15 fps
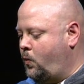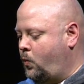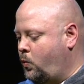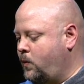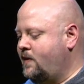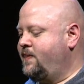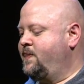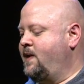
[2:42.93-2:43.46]

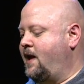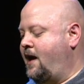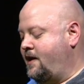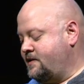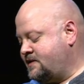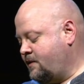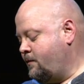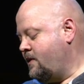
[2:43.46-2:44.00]
with that,
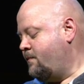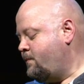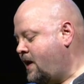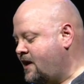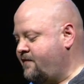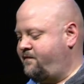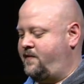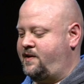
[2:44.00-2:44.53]
some of the
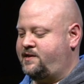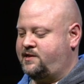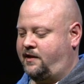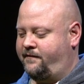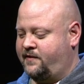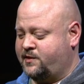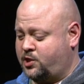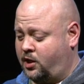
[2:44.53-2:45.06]
benefits
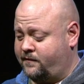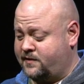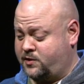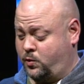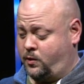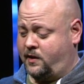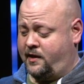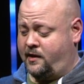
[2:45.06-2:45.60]
of the
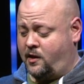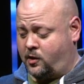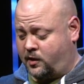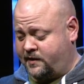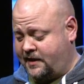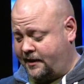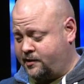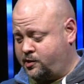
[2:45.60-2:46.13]
service-oriented
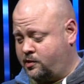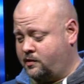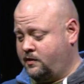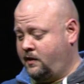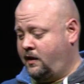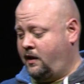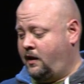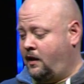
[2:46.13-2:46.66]
architecture
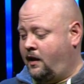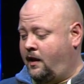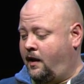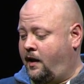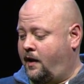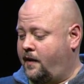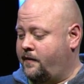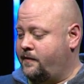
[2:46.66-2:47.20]

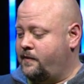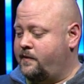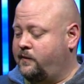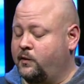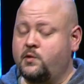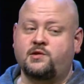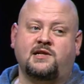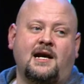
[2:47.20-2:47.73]

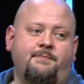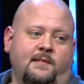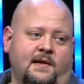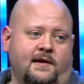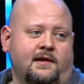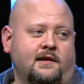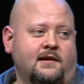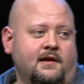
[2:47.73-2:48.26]
lose coupling.
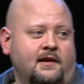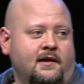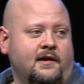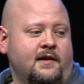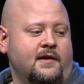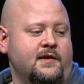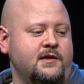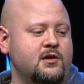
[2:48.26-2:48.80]

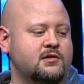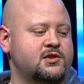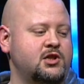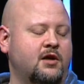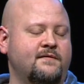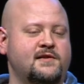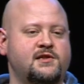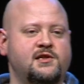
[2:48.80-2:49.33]
Your
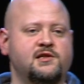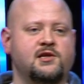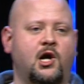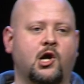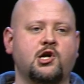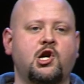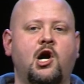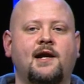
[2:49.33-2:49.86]
services
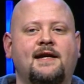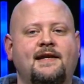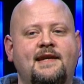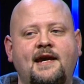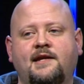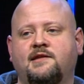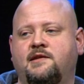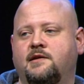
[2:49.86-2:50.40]
are not
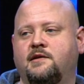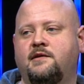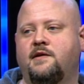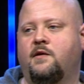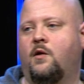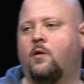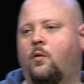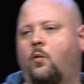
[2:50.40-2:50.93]
connected,
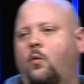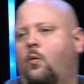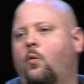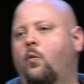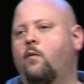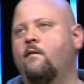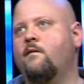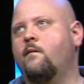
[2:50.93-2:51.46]

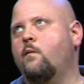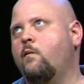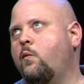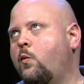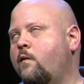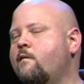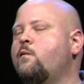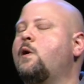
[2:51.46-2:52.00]

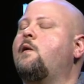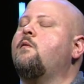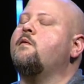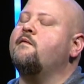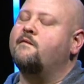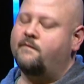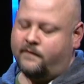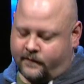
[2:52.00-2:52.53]
well,
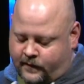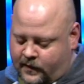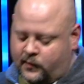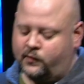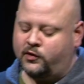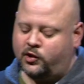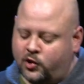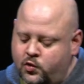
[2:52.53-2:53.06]

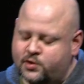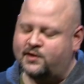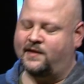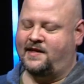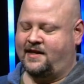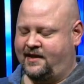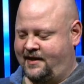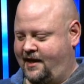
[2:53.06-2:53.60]

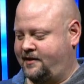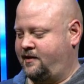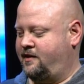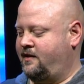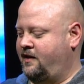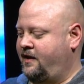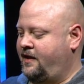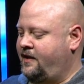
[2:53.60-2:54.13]
loosely connected.
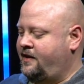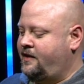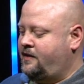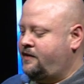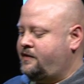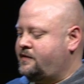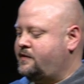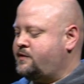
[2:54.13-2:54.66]

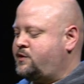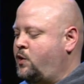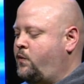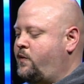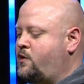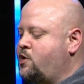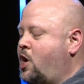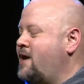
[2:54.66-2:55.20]
So
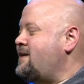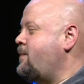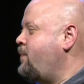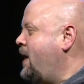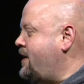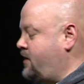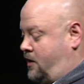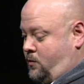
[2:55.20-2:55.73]
they're not
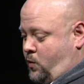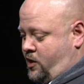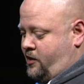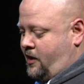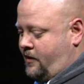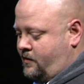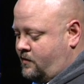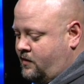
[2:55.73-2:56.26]
dependent on one
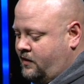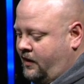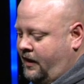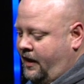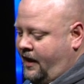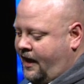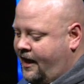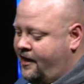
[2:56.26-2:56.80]
another,
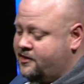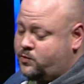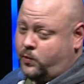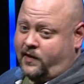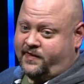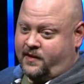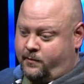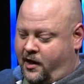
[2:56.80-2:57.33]
as
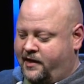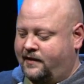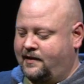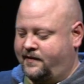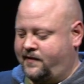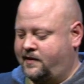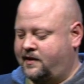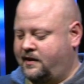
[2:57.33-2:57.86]
with the
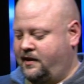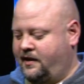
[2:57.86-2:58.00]
monolithic.